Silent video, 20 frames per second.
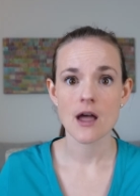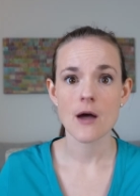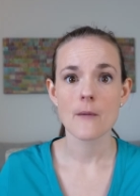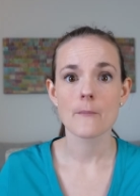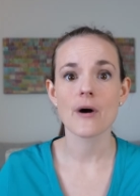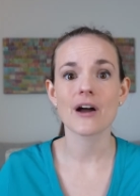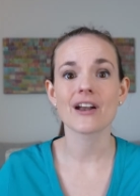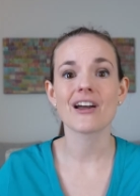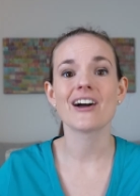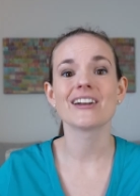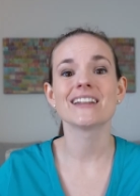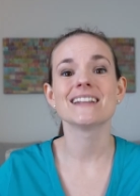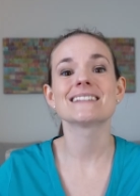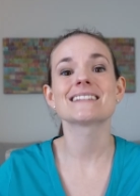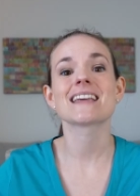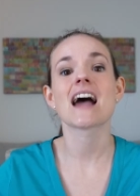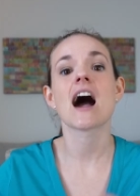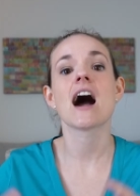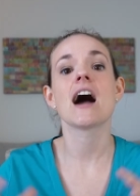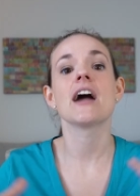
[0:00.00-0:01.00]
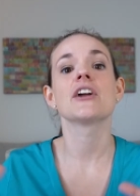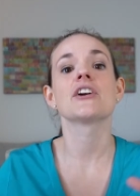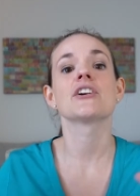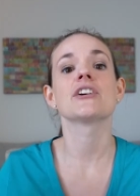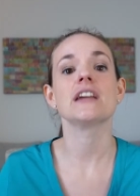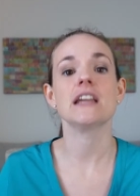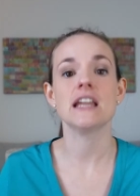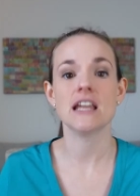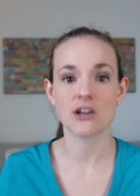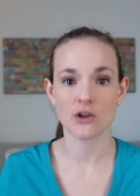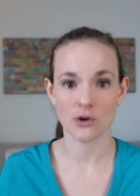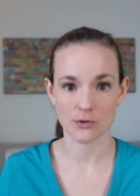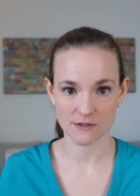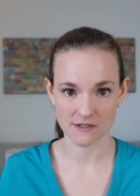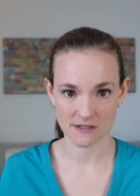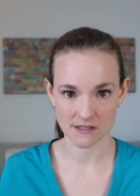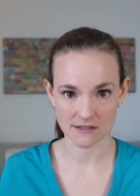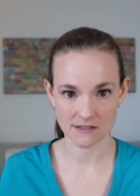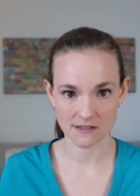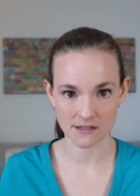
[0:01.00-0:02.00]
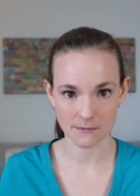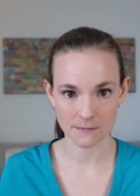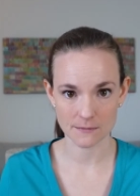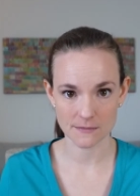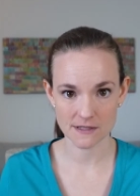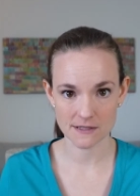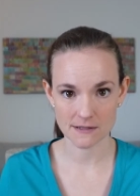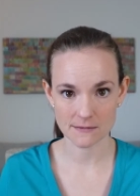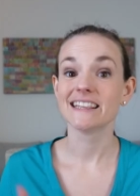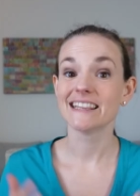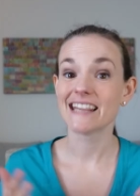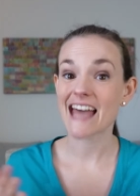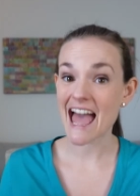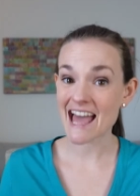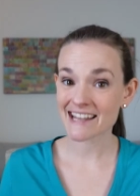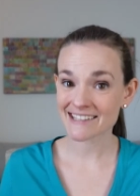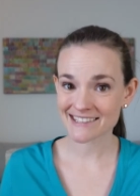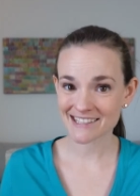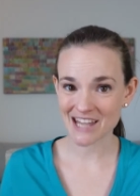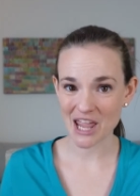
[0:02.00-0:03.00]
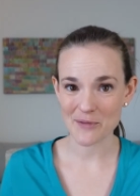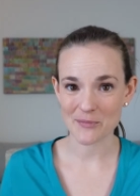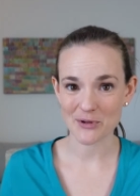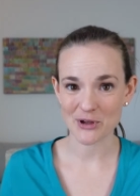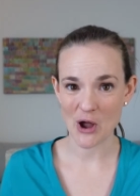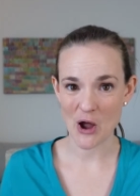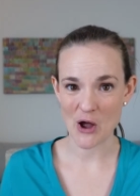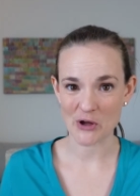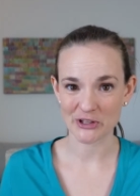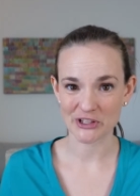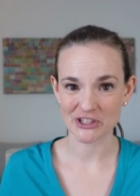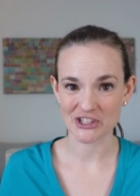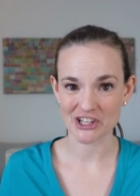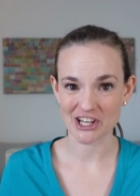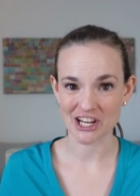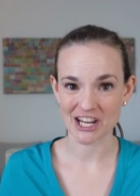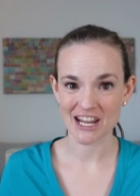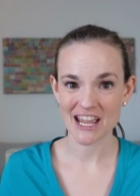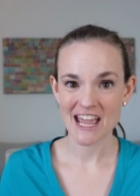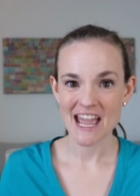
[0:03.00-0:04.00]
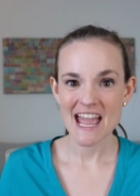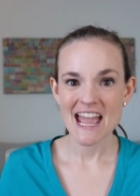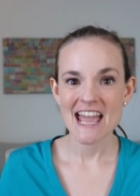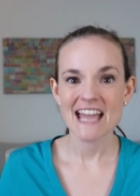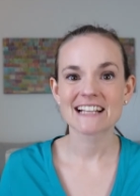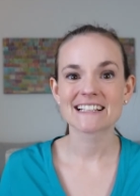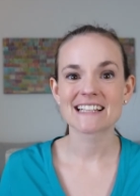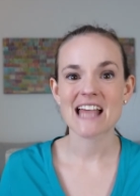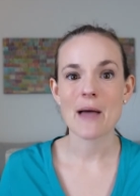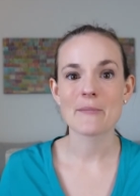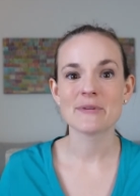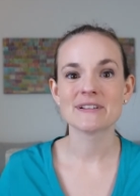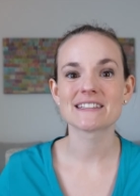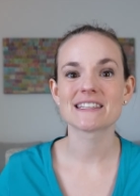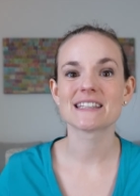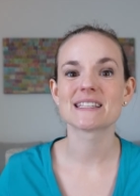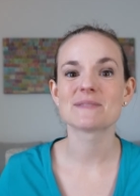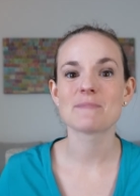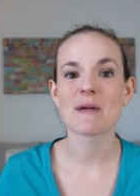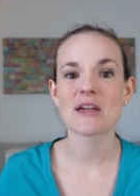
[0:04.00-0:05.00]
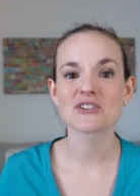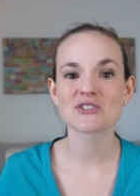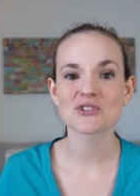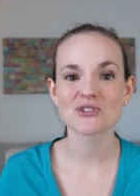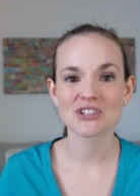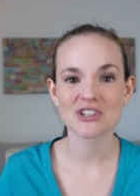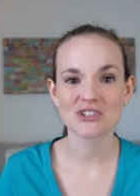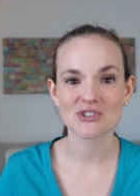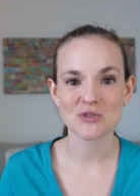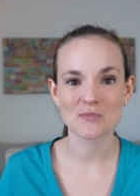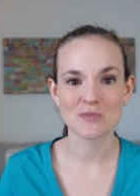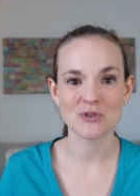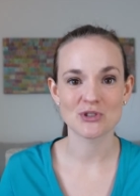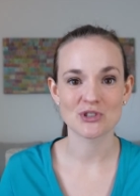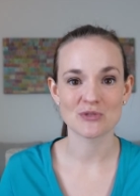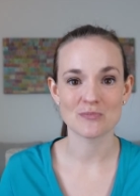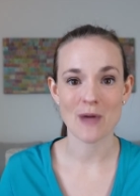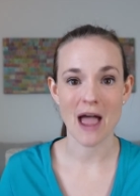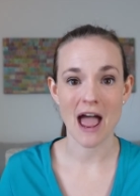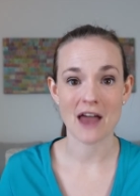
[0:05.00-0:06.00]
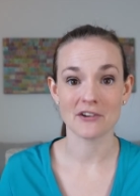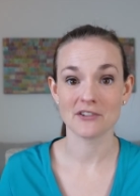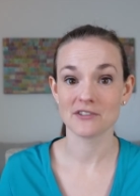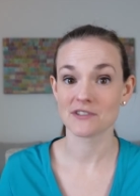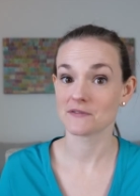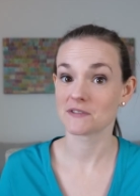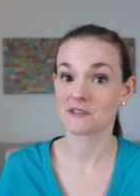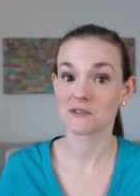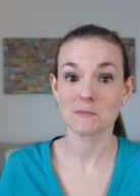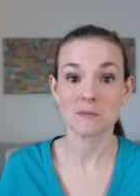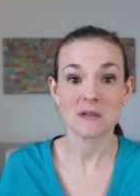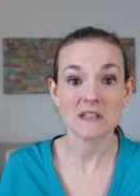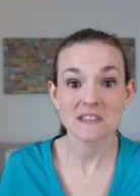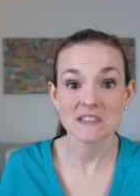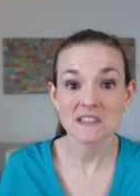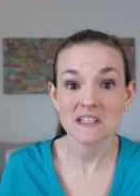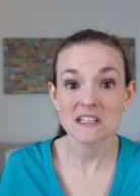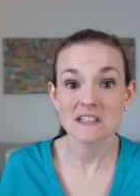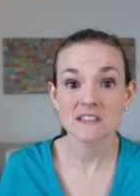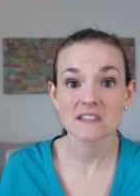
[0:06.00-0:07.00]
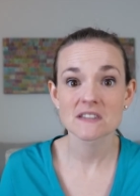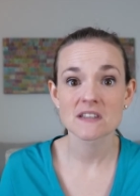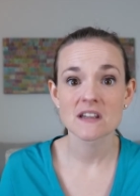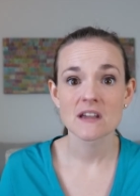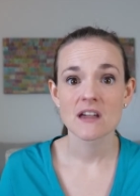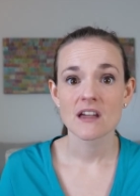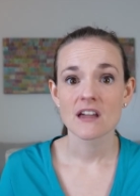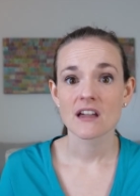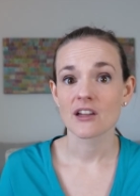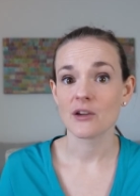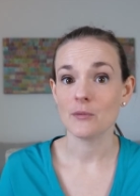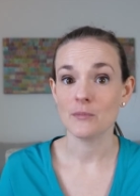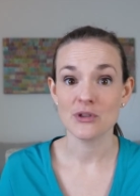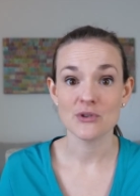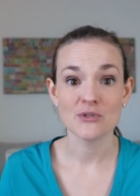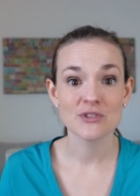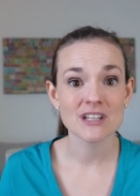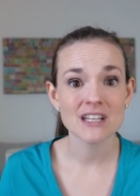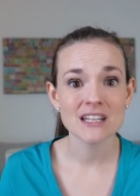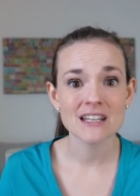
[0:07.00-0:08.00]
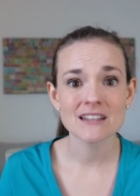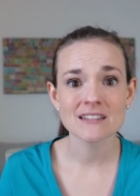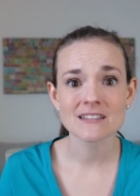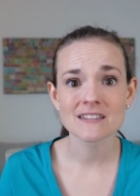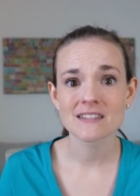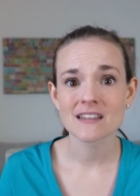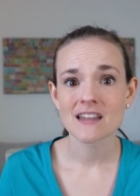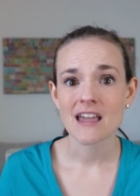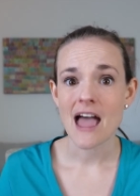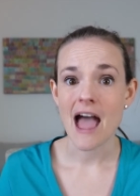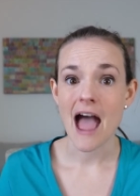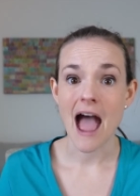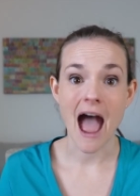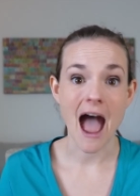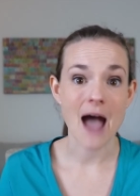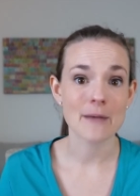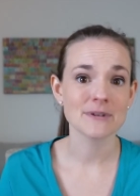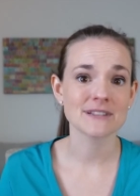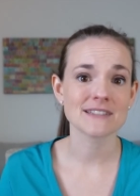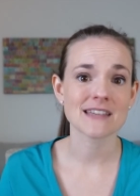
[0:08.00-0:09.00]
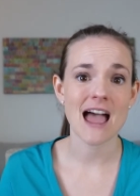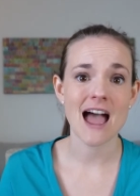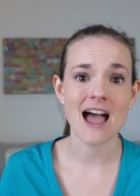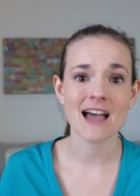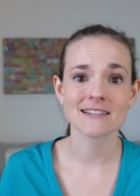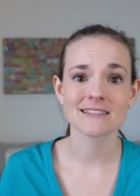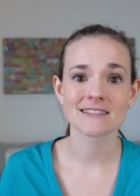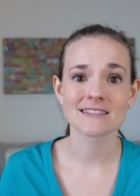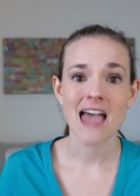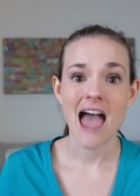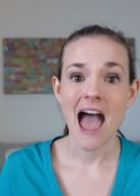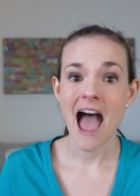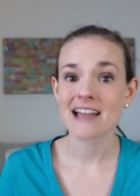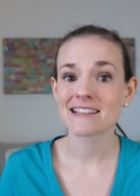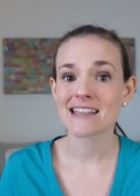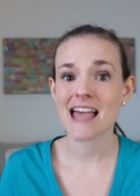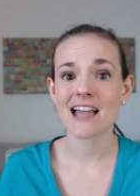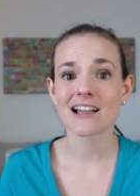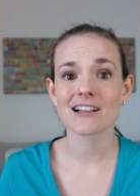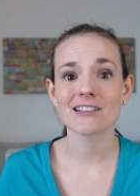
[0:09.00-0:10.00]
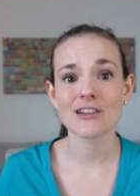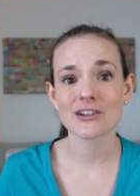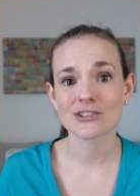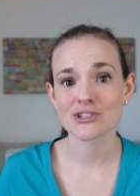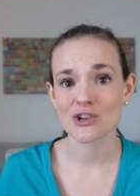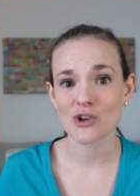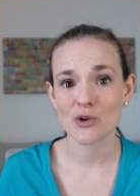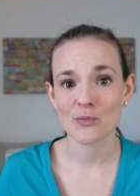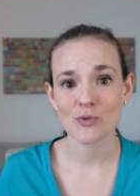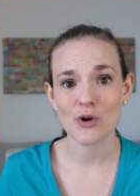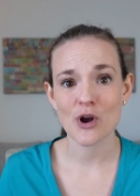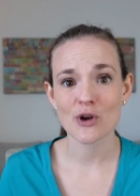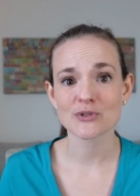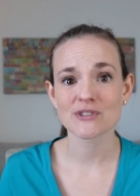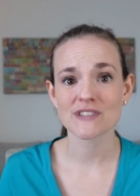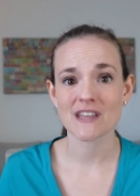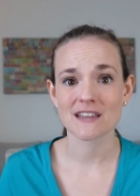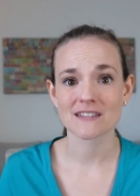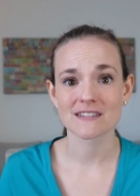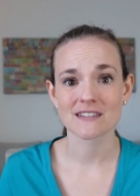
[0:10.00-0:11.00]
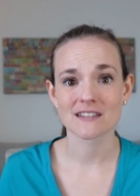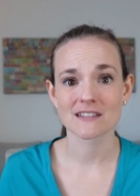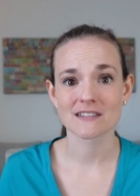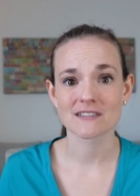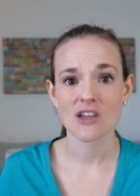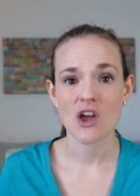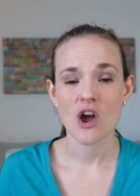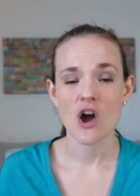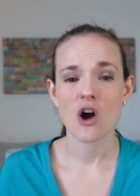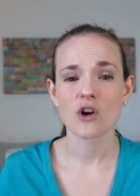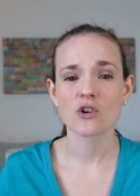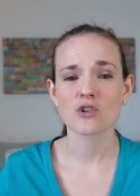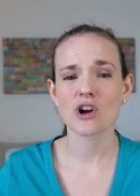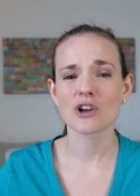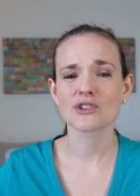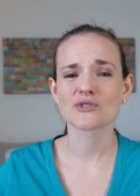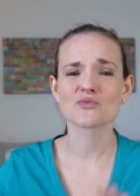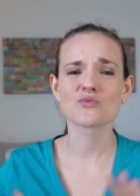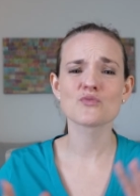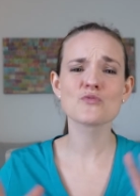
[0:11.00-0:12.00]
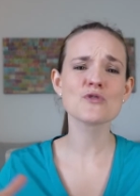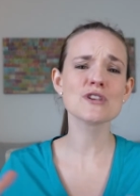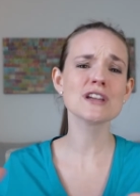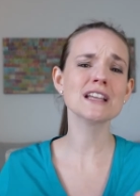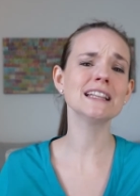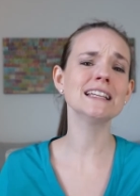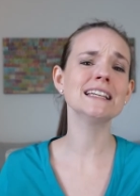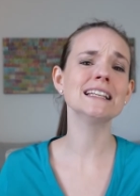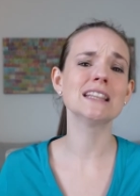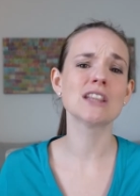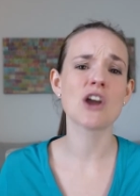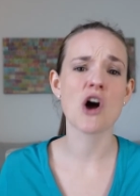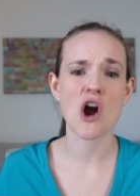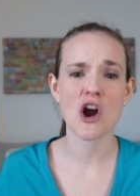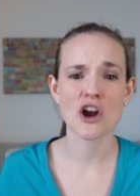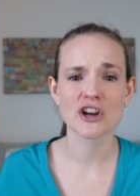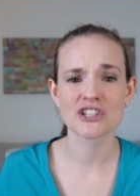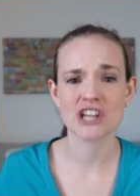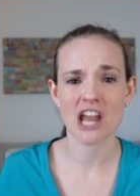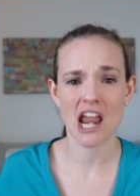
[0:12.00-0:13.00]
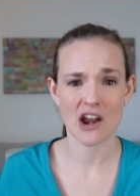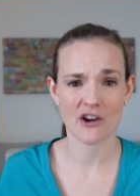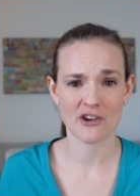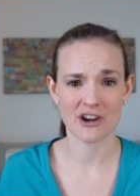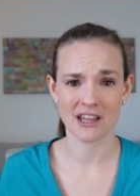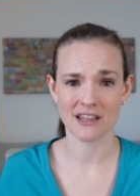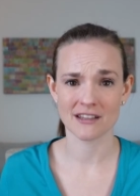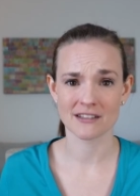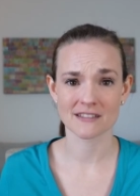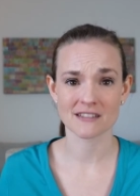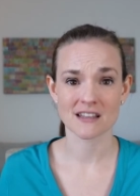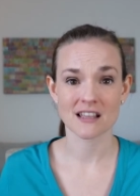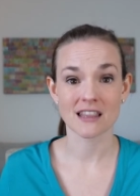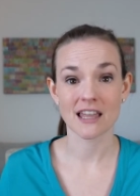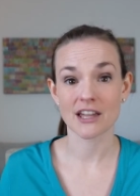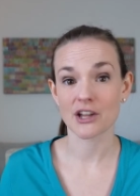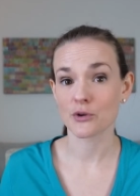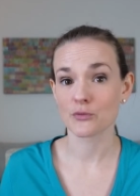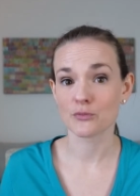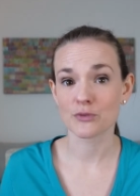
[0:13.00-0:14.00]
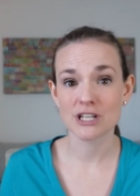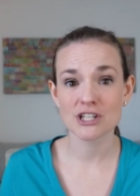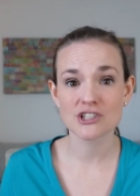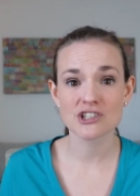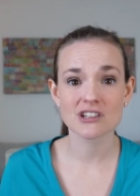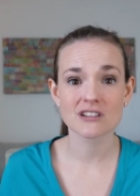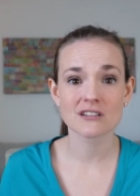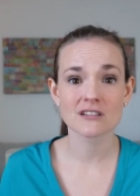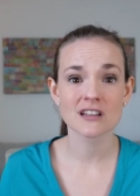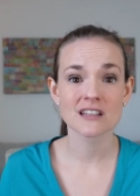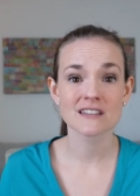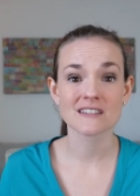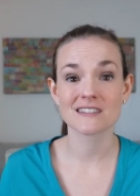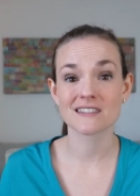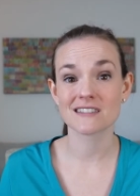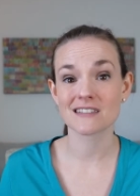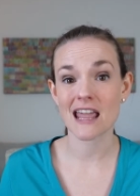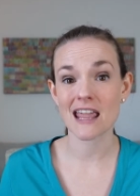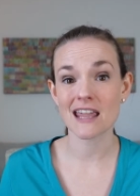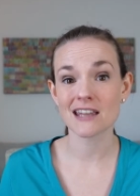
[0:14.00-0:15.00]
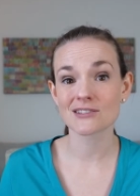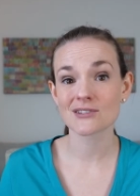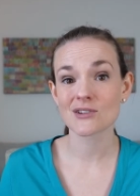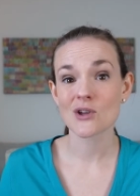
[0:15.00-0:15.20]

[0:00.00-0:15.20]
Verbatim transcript: but on entire ecosystems. Landscape ecology examines the spatial distribution patterns of species, communities, habitats, and ecological processes across really large areas, like a region, state,